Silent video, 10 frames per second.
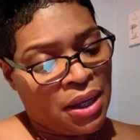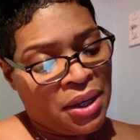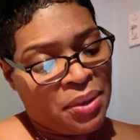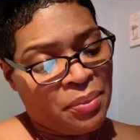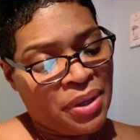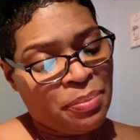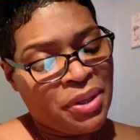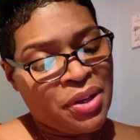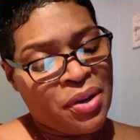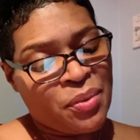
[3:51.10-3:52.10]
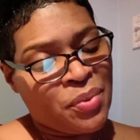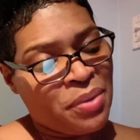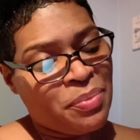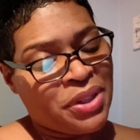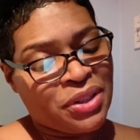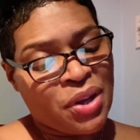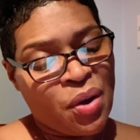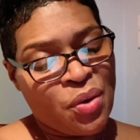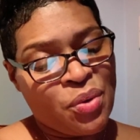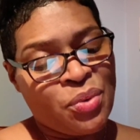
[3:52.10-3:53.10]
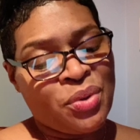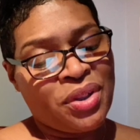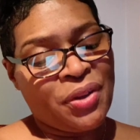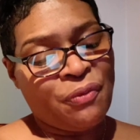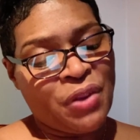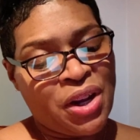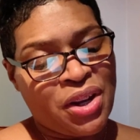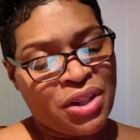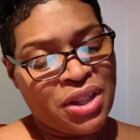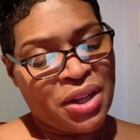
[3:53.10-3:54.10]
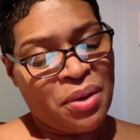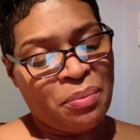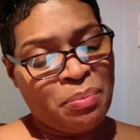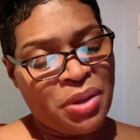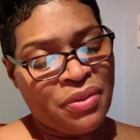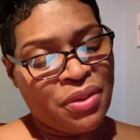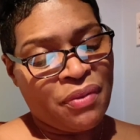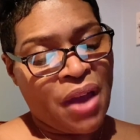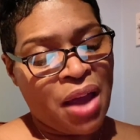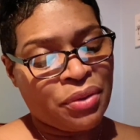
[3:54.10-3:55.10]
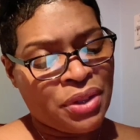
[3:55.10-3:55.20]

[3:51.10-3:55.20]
we've been told the fairy tale myth of how